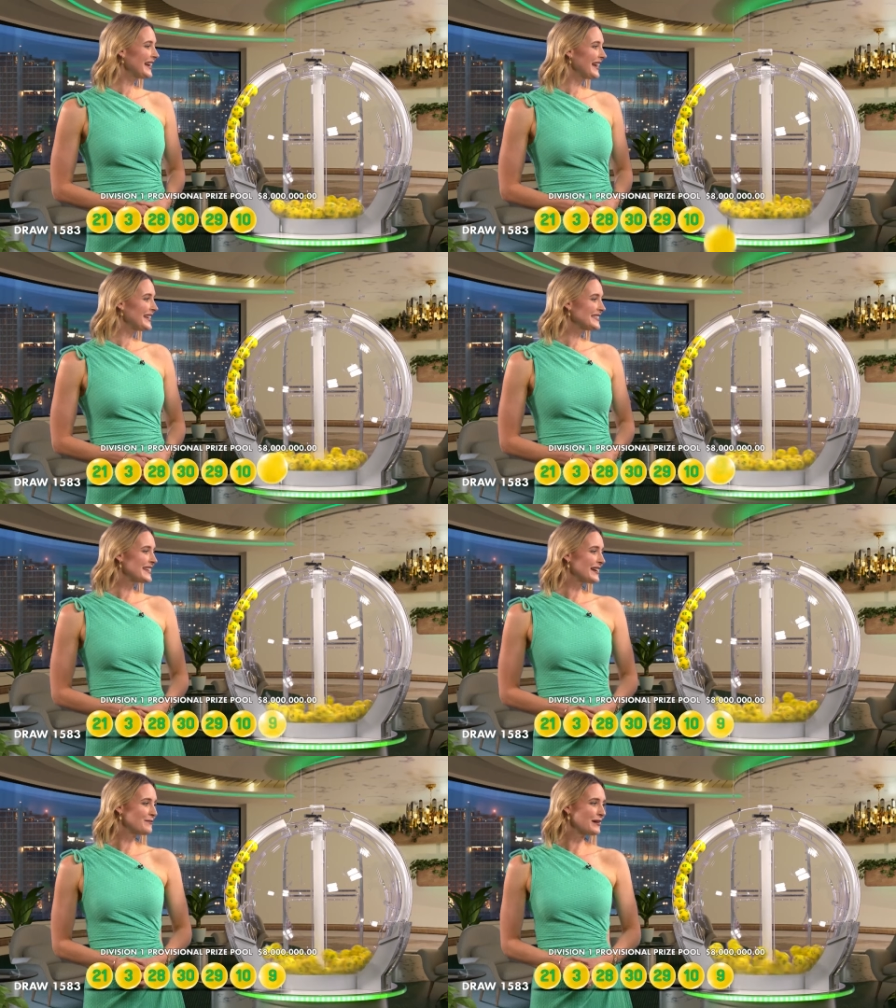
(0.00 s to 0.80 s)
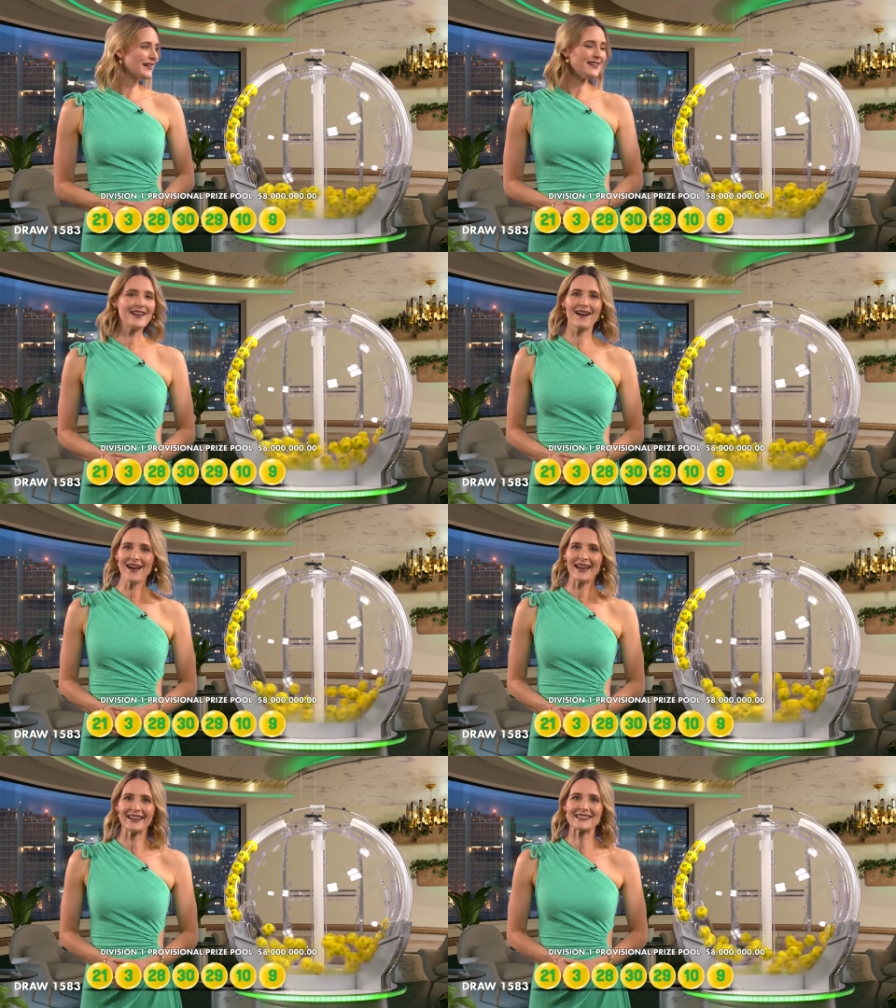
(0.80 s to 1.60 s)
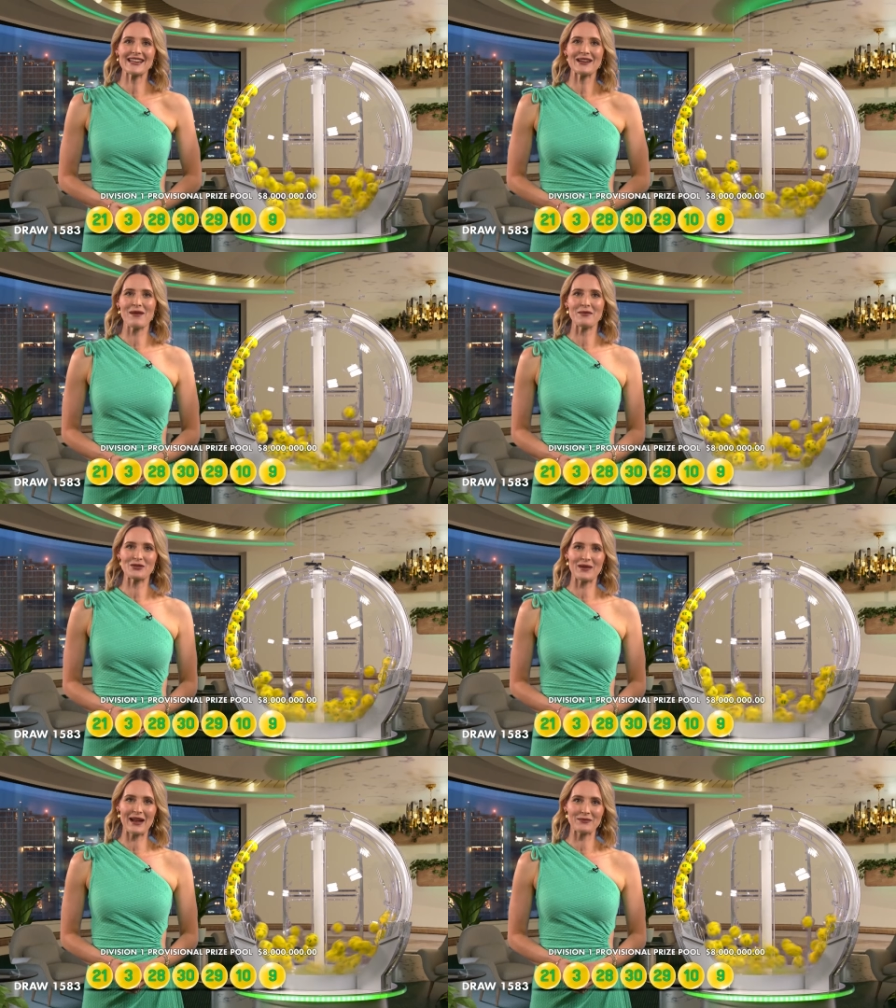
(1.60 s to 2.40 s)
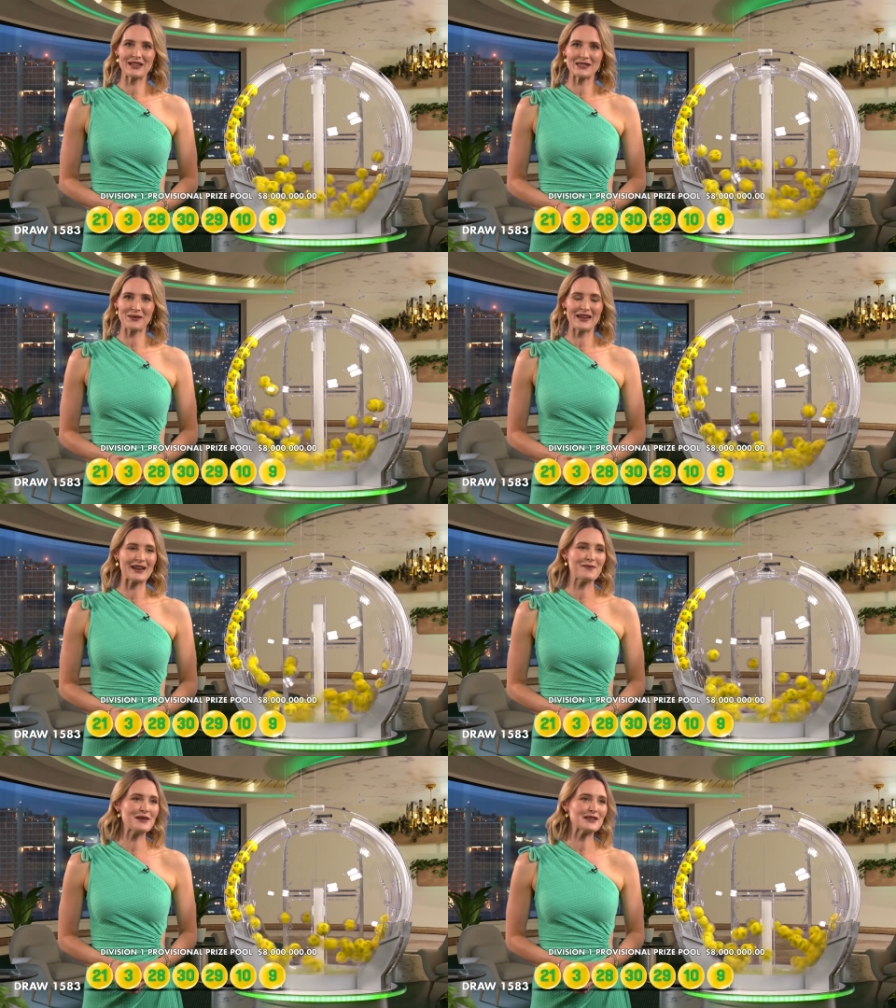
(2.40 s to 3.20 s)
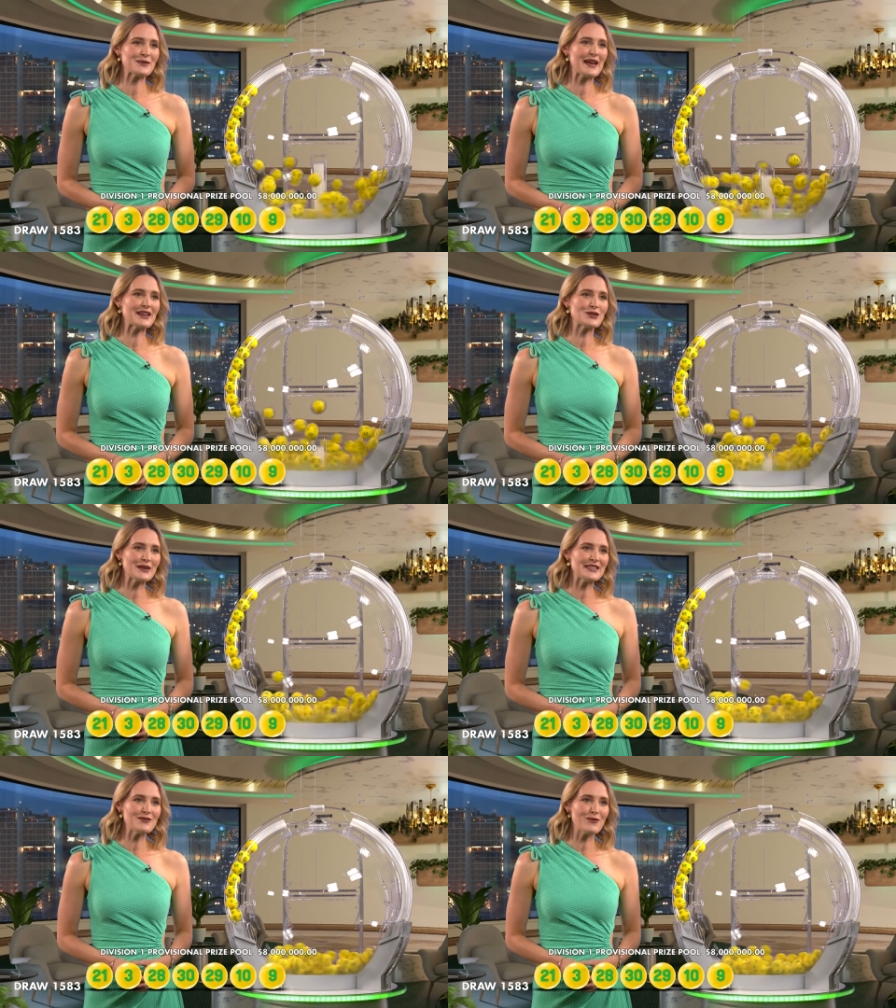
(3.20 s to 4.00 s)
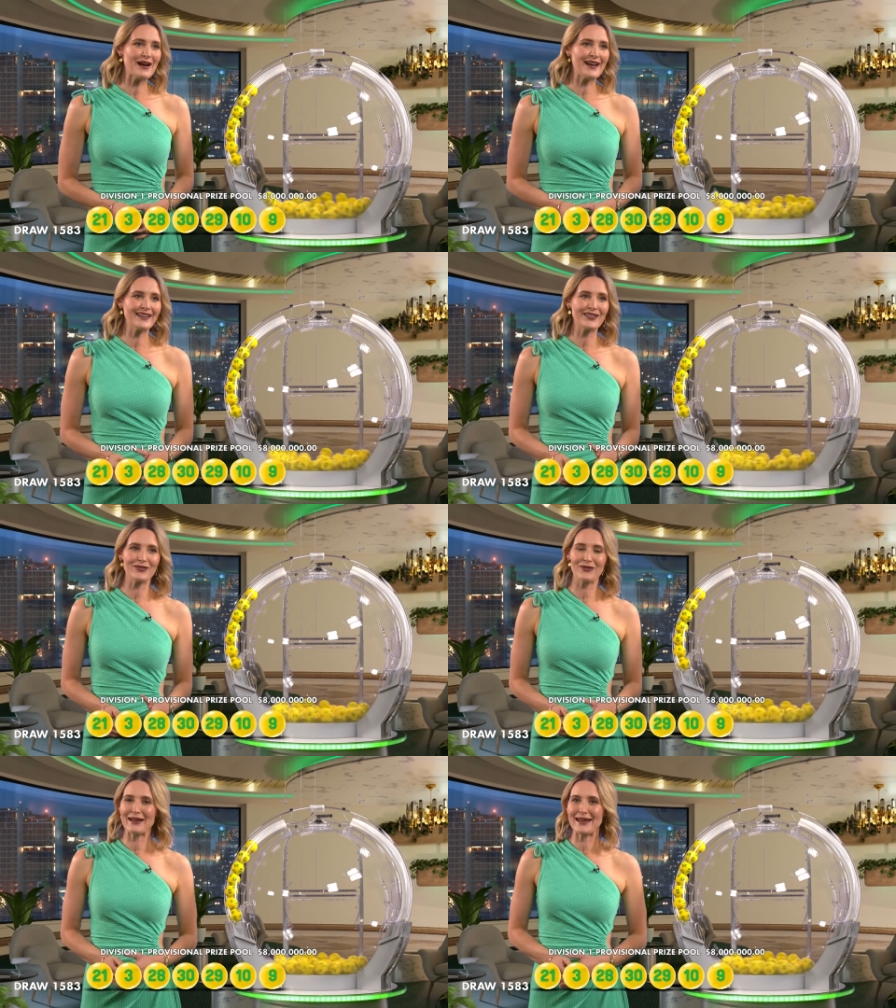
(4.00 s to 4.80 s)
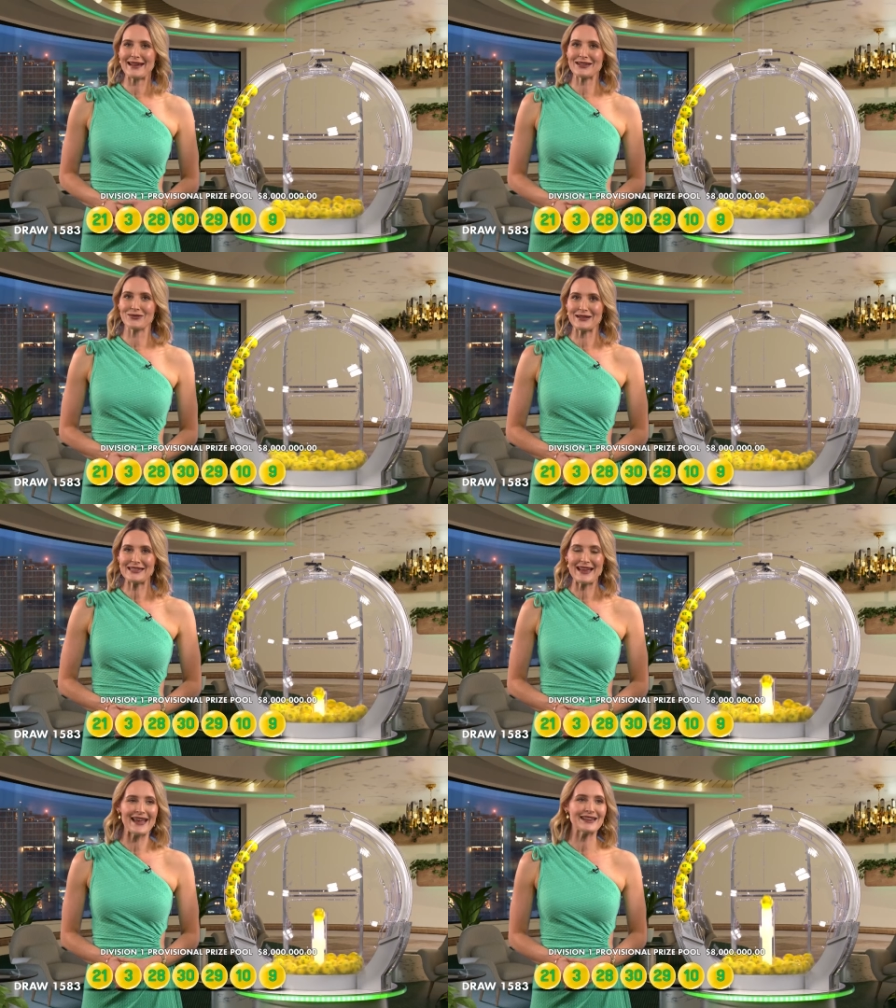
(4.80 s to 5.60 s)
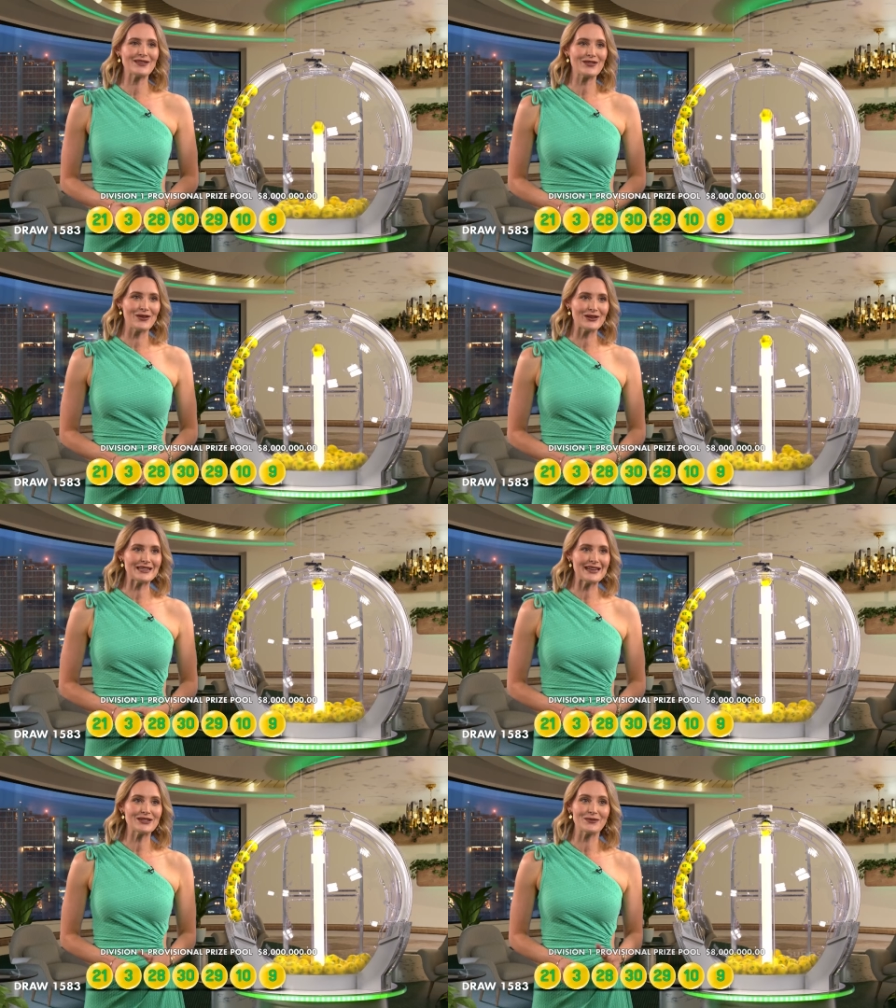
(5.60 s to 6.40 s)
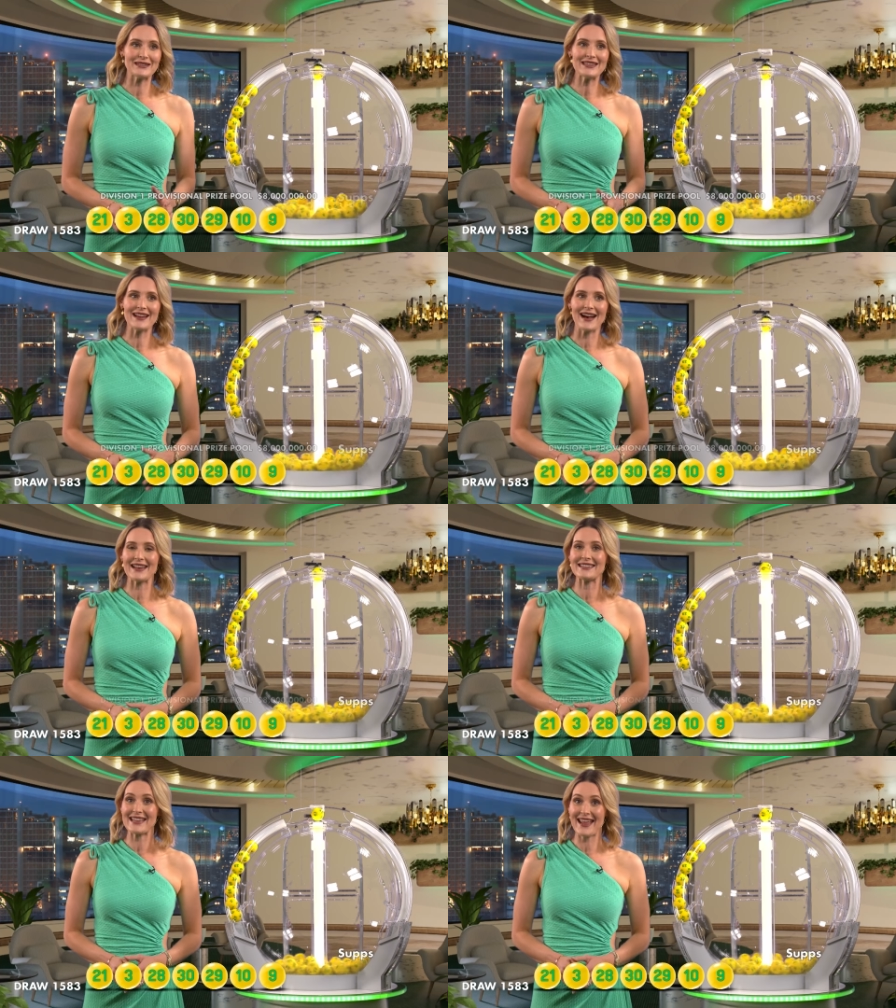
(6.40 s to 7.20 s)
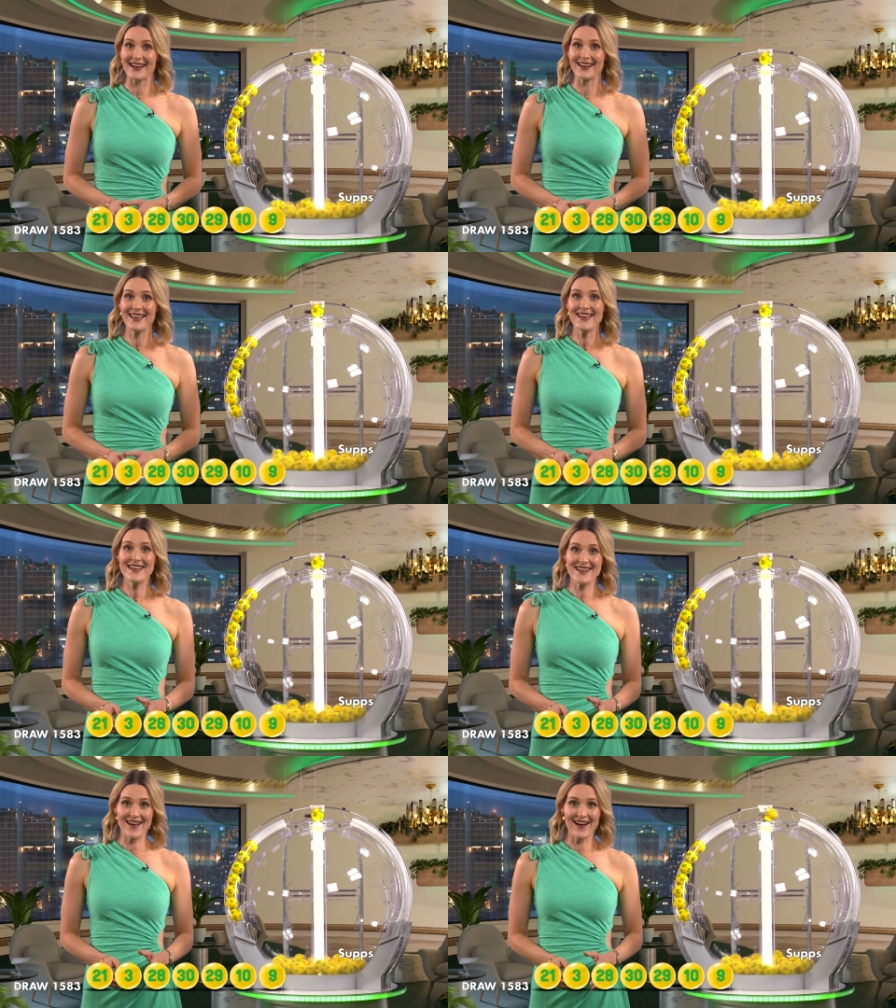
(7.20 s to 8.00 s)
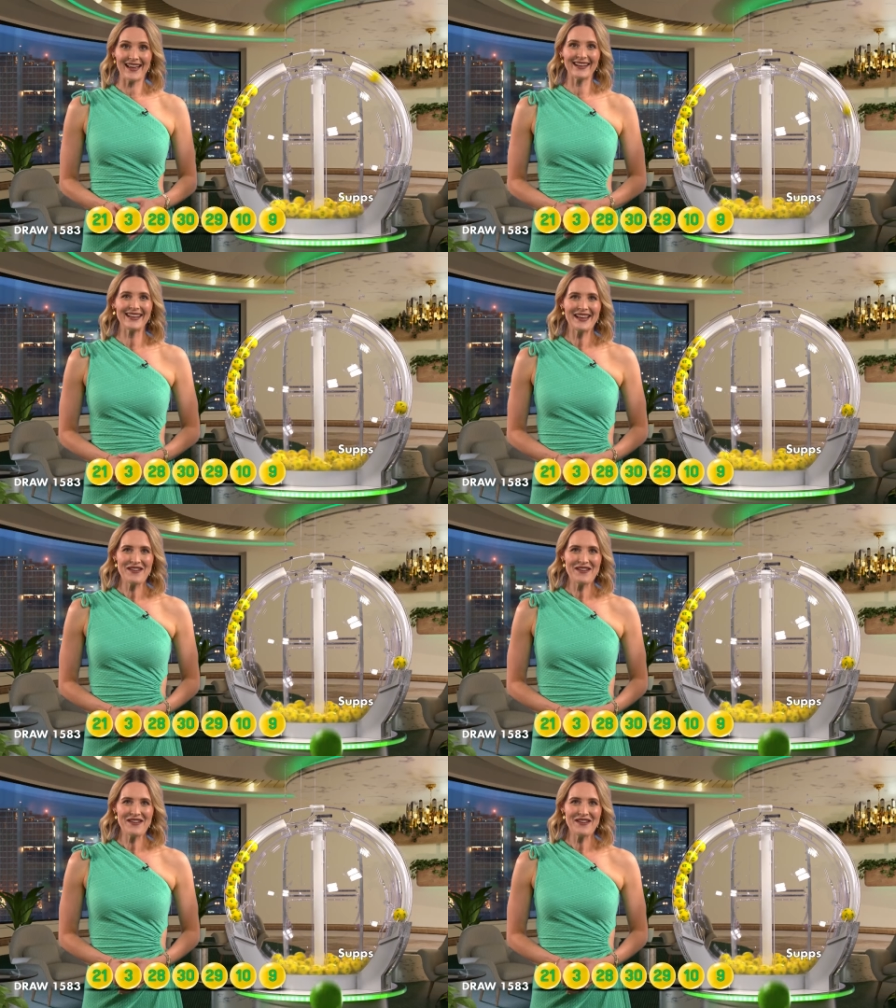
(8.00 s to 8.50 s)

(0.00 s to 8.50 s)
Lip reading: is number 9. Let's take a moment to recap tonight's winning numbers. We had 21, 3, 28, 30, 29, 10, 9.